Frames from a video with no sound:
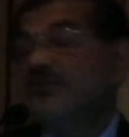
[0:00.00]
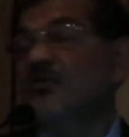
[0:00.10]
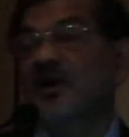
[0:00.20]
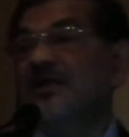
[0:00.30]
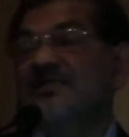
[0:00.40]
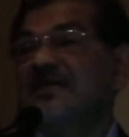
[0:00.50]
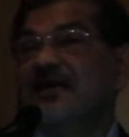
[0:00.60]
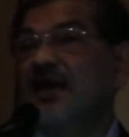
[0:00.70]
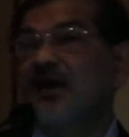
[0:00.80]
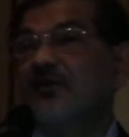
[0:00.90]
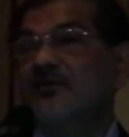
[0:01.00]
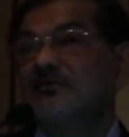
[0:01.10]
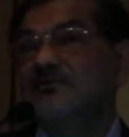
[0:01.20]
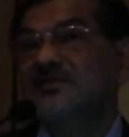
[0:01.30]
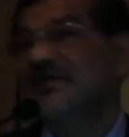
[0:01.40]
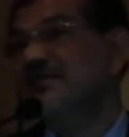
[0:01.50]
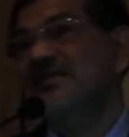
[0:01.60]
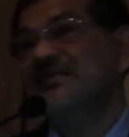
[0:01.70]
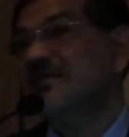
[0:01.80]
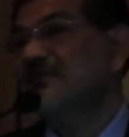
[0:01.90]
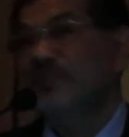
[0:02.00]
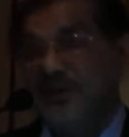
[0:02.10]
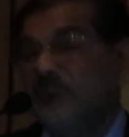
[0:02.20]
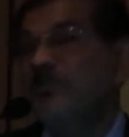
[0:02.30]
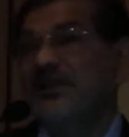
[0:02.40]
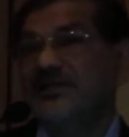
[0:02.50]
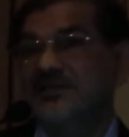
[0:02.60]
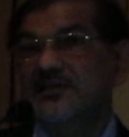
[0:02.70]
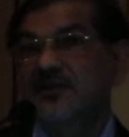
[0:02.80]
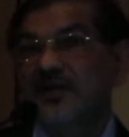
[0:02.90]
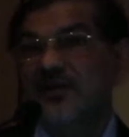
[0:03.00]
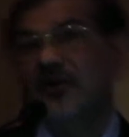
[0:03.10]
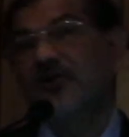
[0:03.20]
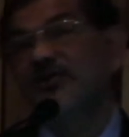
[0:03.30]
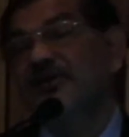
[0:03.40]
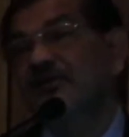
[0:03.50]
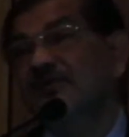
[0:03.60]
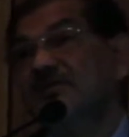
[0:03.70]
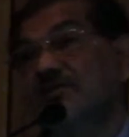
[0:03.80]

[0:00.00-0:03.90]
don't understand how statistics get manipulated in order to give us